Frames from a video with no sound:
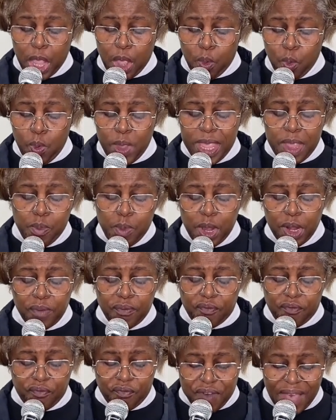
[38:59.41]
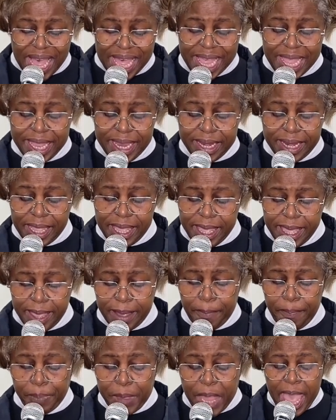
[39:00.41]
we will find
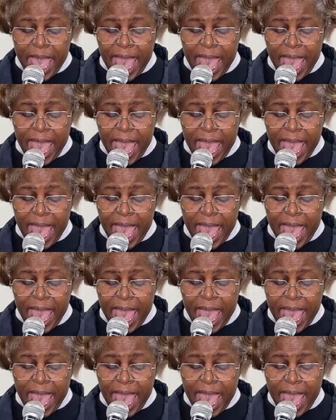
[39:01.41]
him.